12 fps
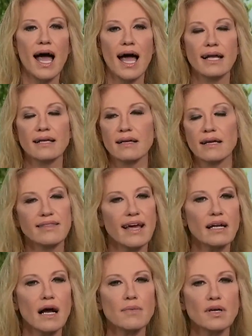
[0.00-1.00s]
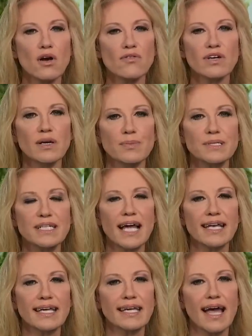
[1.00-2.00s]
Then coming over here and
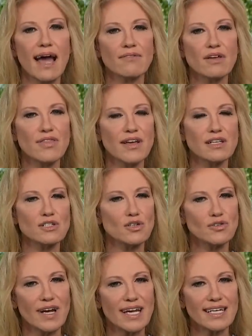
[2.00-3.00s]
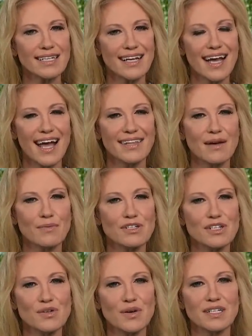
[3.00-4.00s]
pretending everything's great and that we're
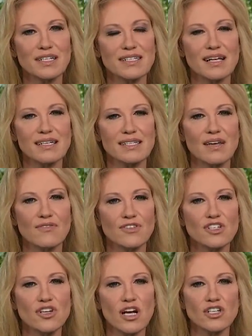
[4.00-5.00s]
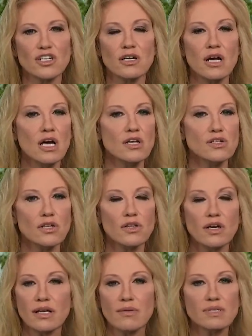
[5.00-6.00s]
just going to discuss infrastructure. So,
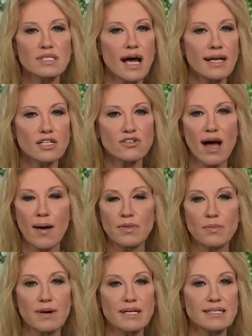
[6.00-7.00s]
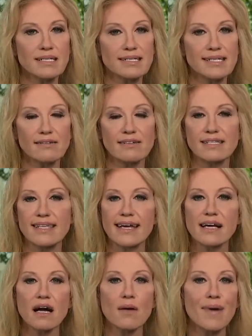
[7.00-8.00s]
look, it was not a trap. The president is serious. They
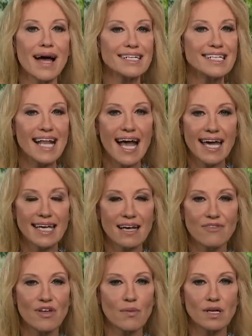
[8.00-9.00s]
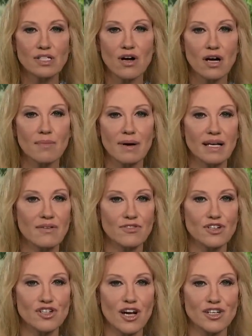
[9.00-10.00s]
can come back today if they want to talk about
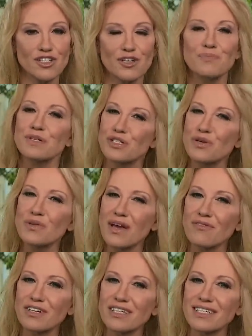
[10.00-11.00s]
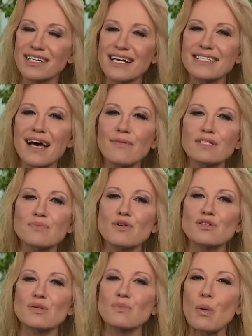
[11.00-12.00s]
infrastructure. But do they really? Is that what's
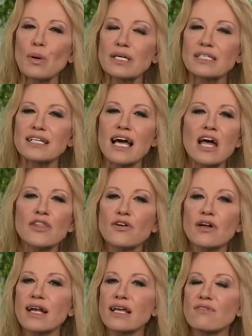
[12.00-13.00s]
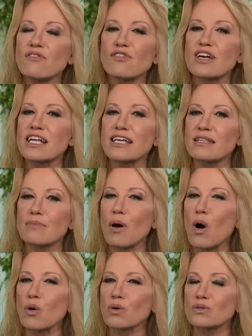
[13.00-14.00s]
most important? They're not even reading the
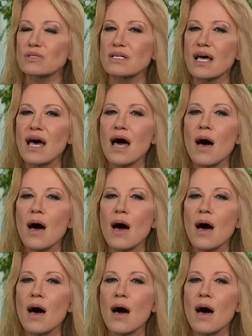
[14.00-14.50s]
polls.